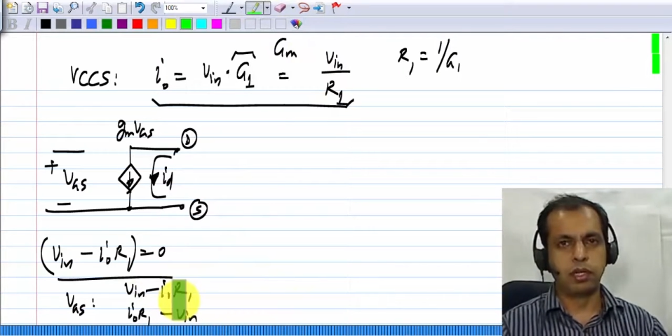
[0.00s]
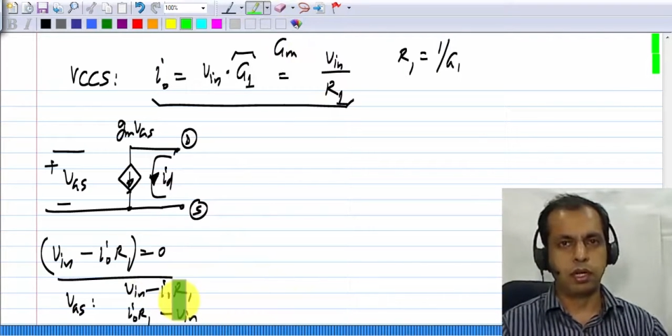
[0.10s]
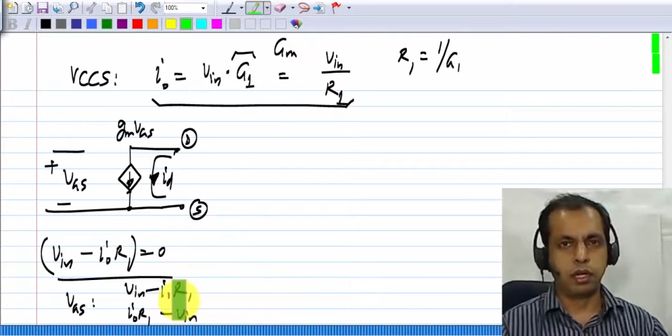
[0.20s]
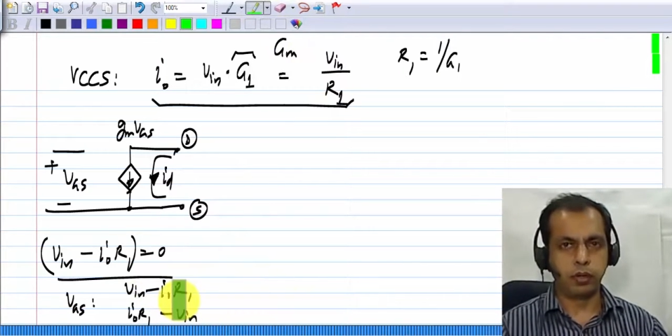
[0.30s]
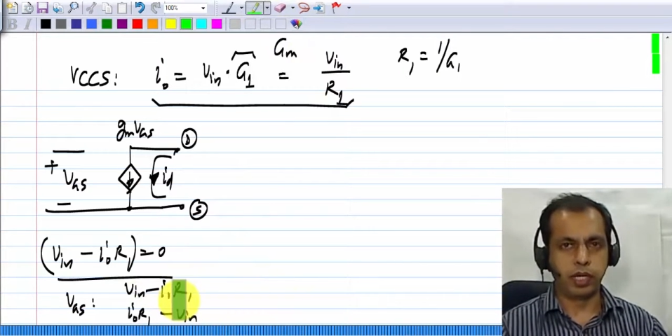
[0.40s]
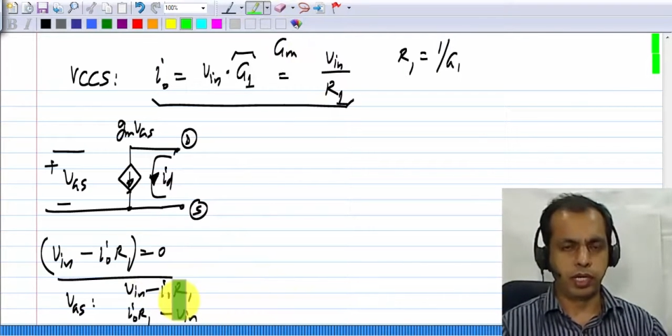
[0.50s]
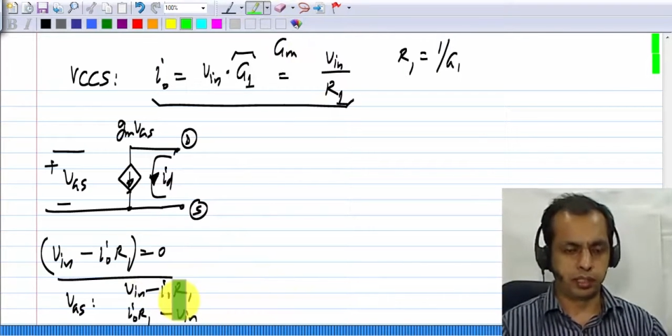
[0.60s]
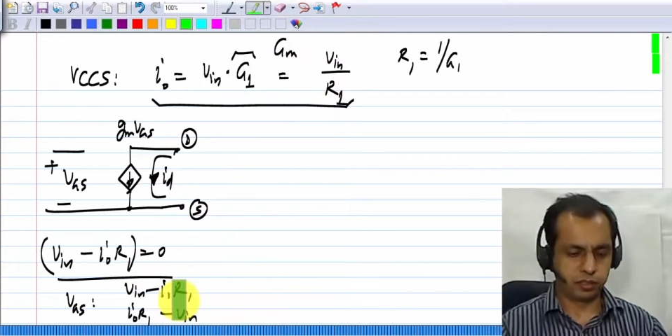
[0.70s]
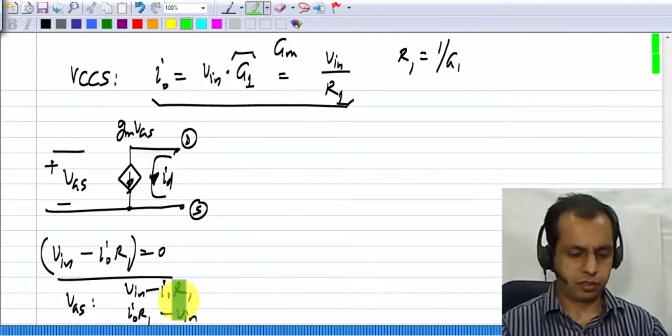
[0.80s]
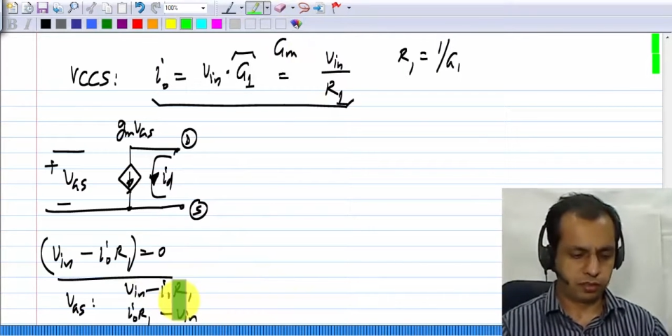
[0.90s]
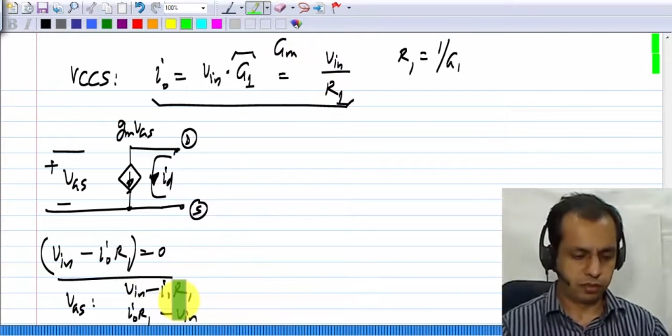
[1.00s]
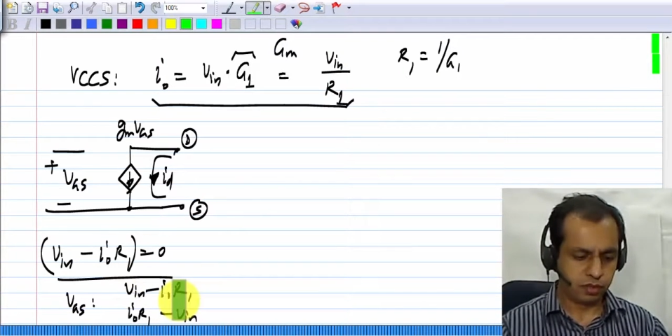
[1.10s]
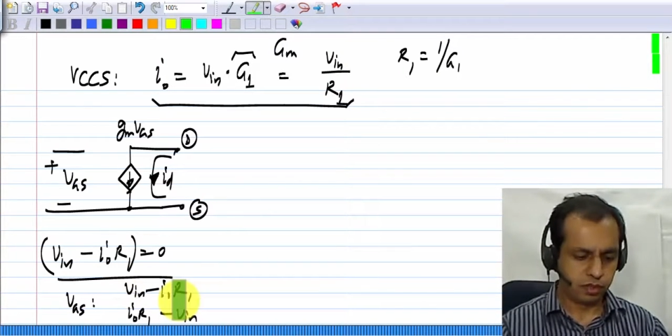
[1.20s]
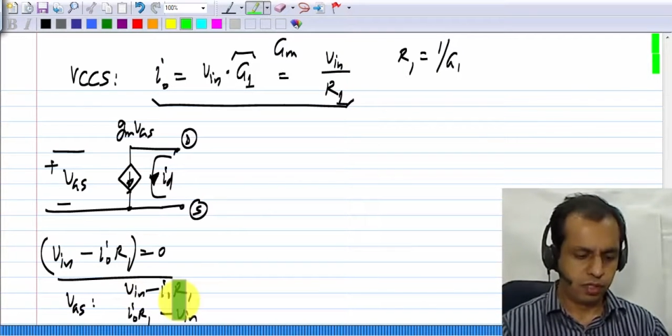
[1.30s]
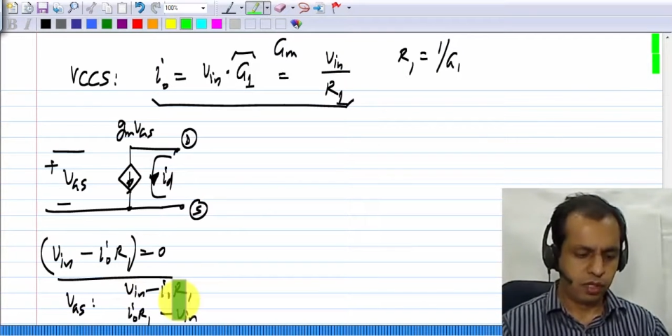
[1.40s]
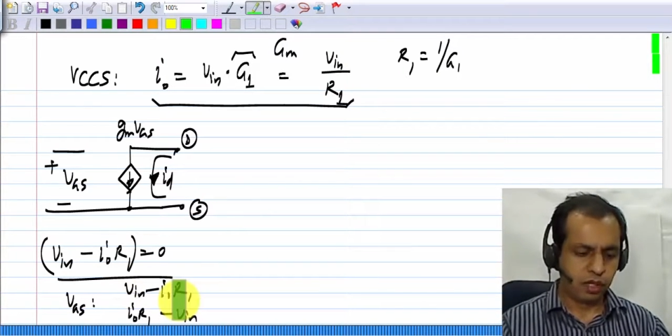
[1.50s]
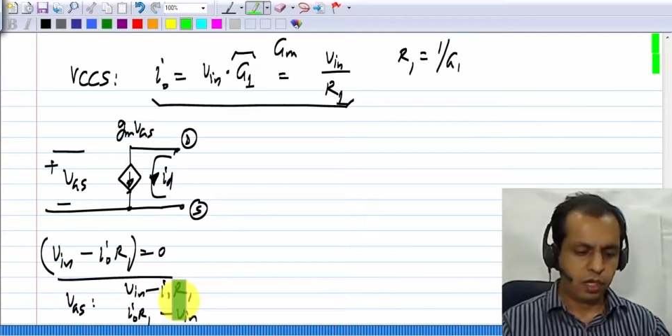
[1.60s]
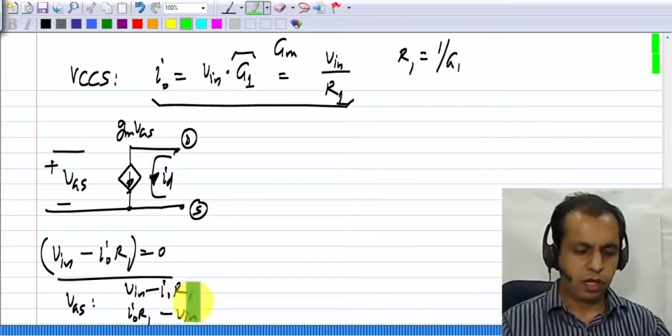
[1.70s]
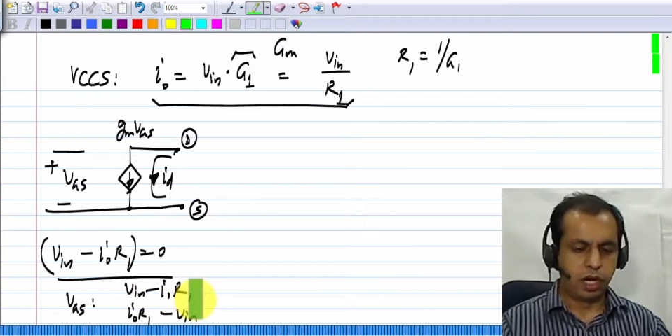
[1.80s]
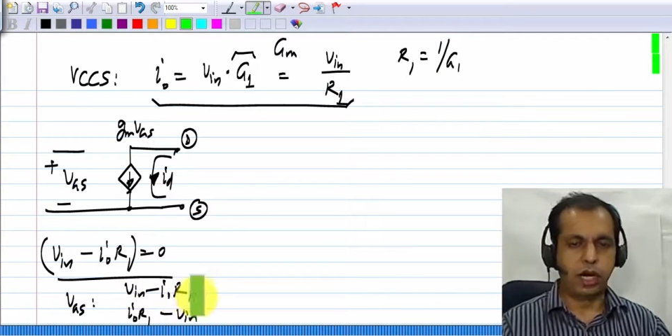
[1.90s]
Okay.
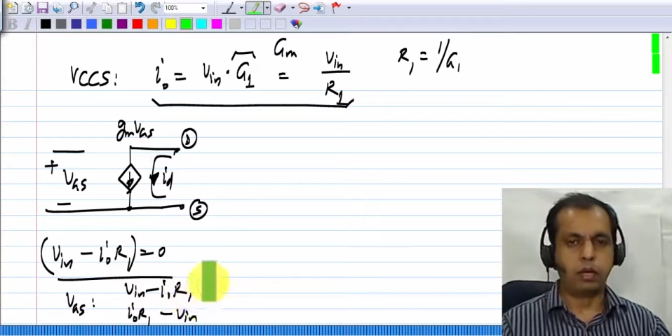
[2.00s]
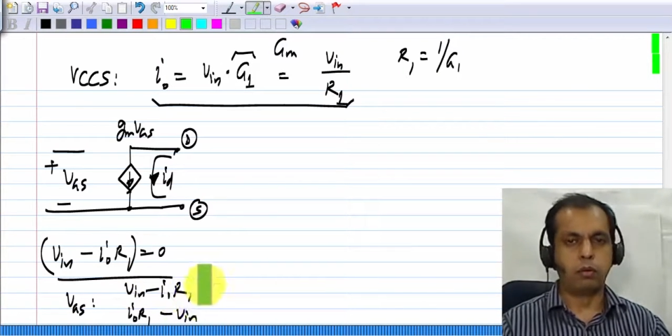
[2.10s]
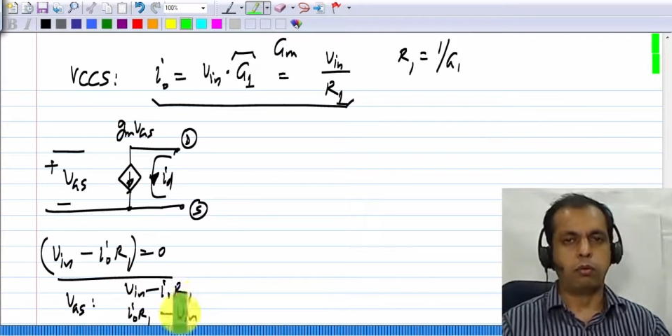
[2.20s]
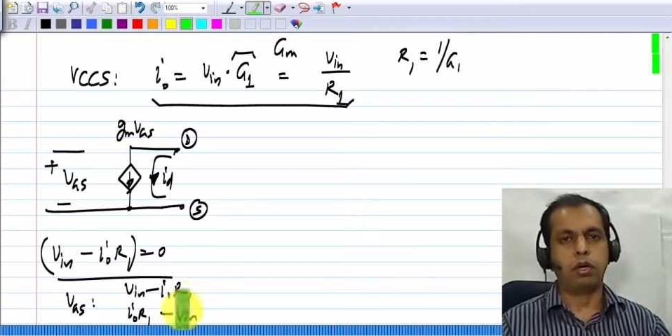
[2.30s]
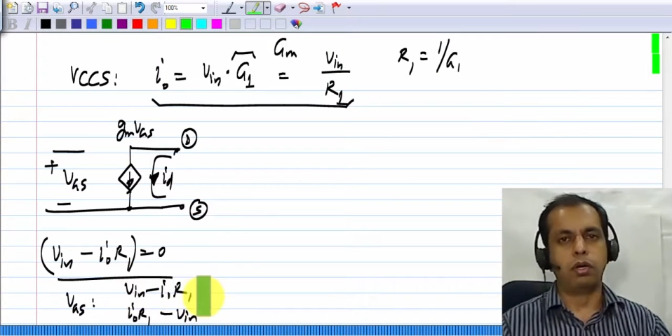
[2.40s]
And